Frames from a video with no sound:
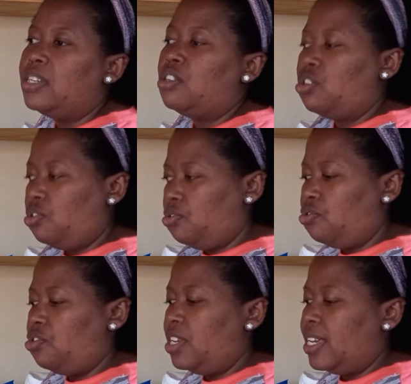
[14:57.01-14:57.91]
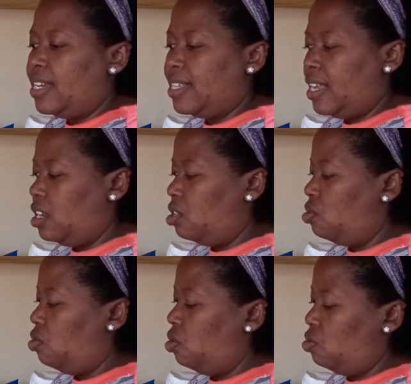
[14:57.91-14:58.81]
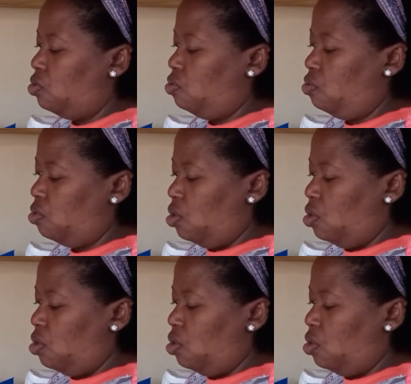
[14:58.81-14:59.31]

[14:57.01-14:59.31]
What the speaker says: So today I decided to go to